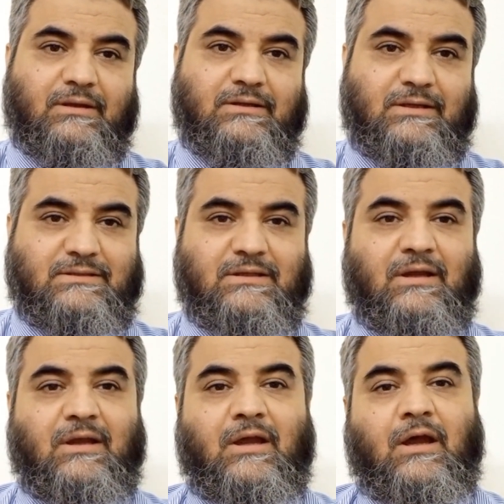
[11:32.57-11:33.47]
Yes.
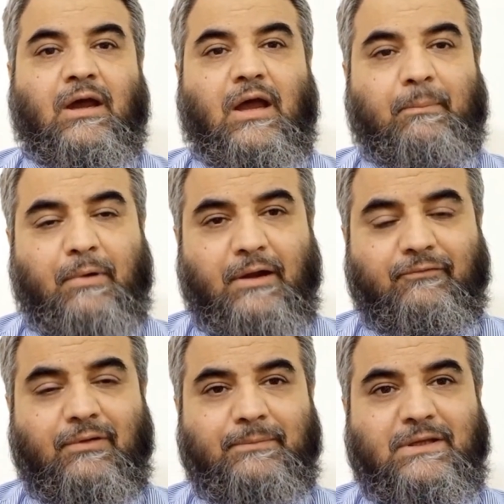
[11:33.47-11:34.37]

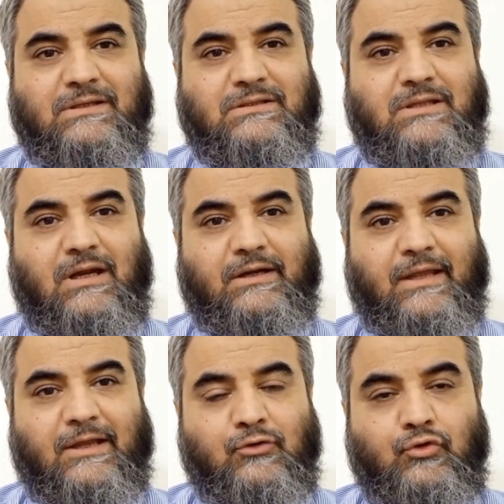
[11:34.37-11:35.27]
Apart from this, the
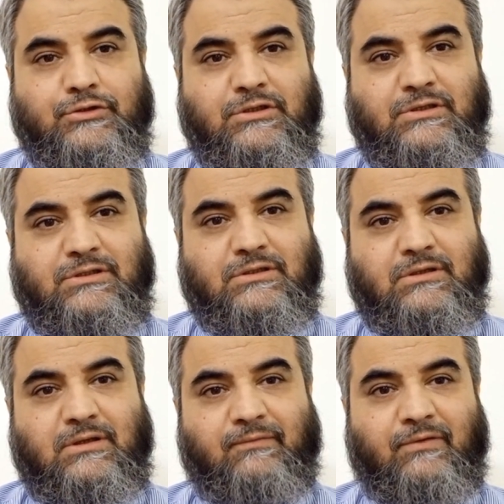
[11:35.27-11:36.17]
diagnosis,
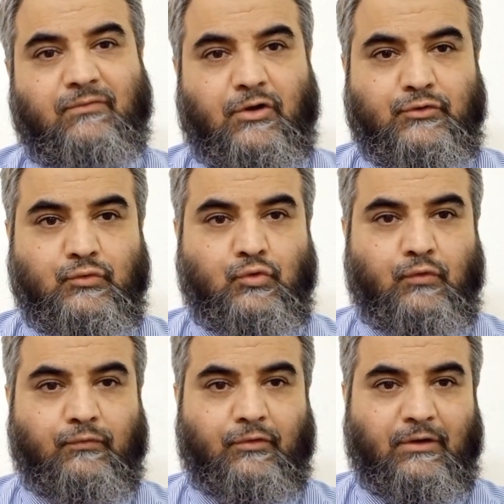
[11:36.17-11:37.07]
if we want to
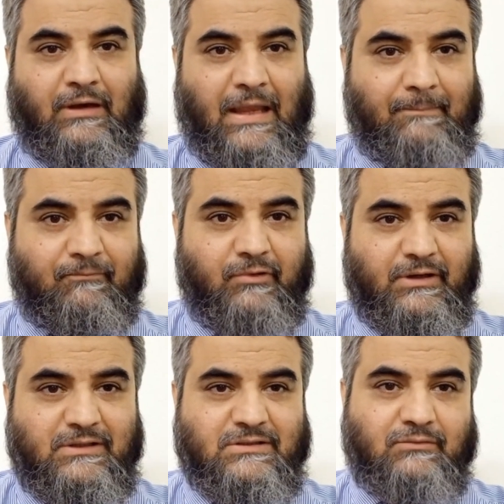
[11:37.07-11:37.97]
go for lab
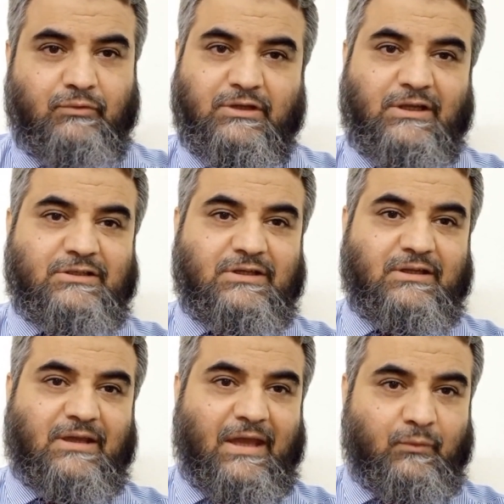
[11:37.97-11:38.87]
works, we can
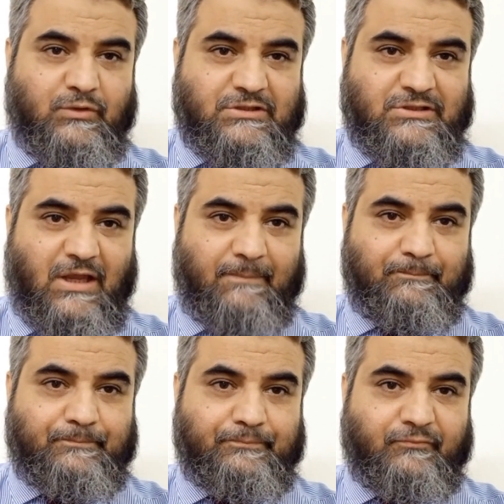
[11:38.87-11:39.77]
take aqueous
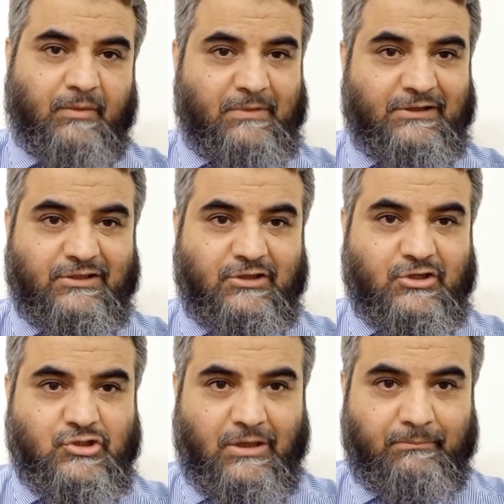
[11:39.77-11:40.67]
tap from the anterior
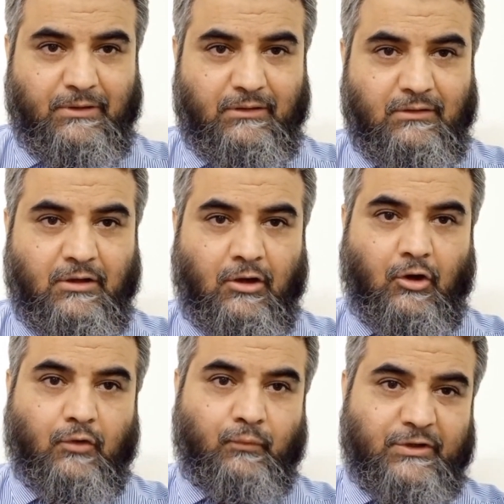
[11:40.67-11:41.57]
chamber
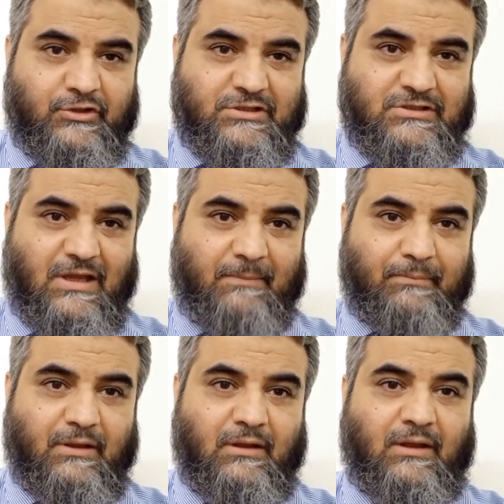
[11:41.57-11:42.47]
or vitreous
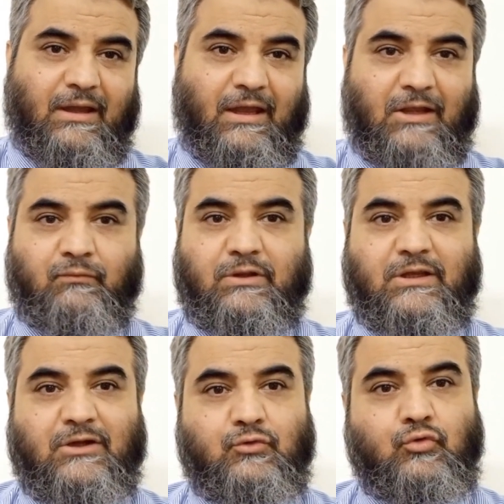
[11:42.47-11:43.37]
tap, and we
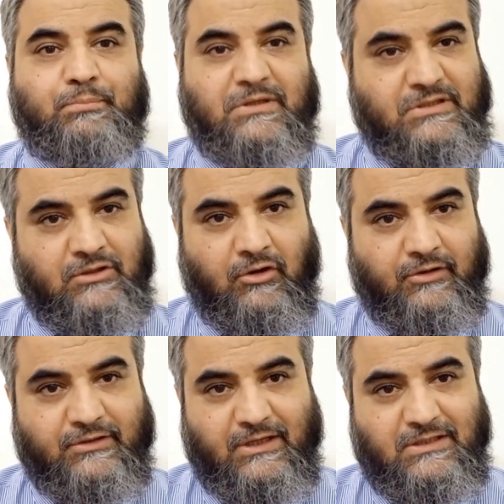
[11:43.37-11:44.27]
can do
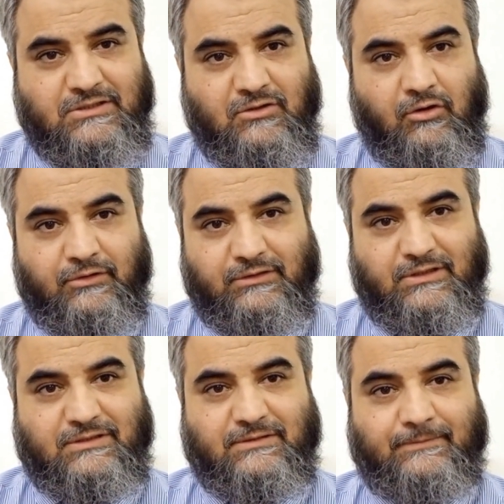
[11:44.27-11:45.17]
PCR test on
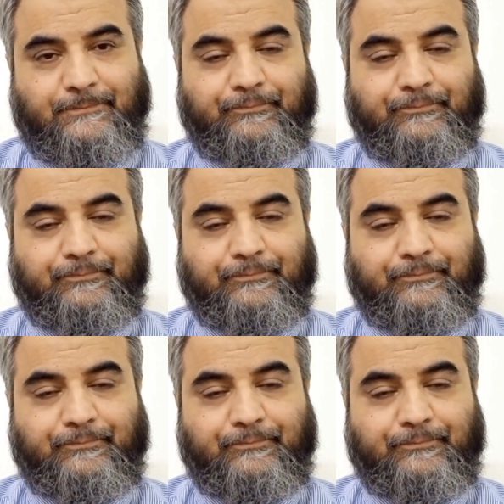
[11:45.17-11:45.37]
this.